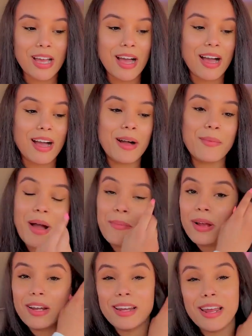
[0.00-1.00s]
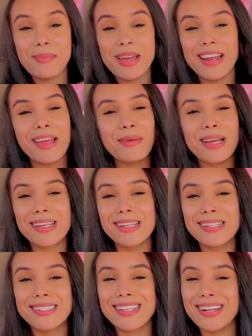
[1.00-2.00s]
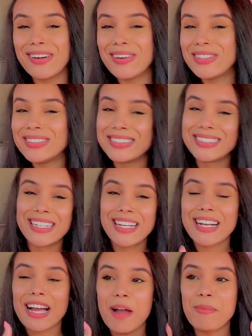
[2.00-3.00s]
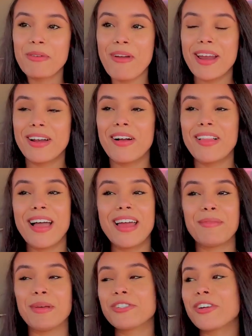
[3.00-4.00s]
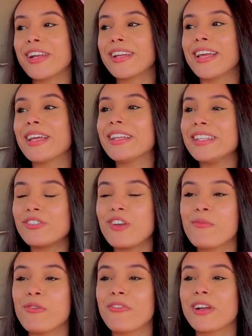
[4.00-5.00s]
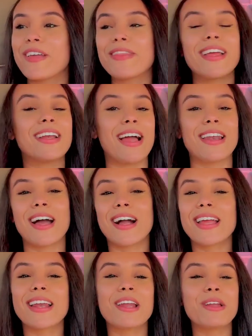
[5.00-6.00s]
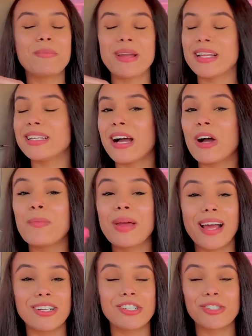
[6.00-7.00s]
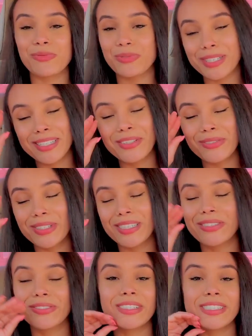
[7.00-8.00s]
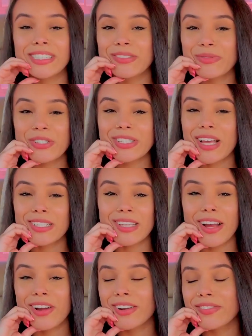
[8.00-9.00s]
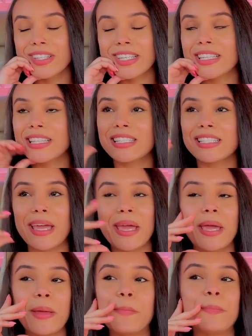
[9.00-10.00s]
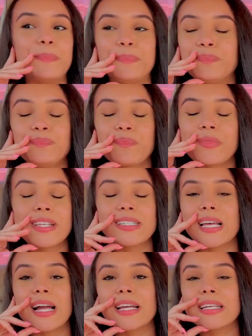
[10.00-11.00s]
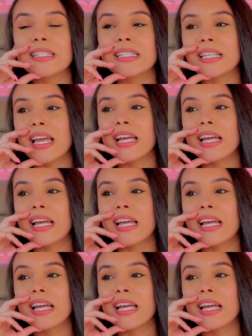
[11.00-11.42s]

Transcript: I'm not gonna name any because, you know, copyright and all that. I'm not trying to get in trouble for nothing, not knocking anybody down, but I just really just got tired of the same designs.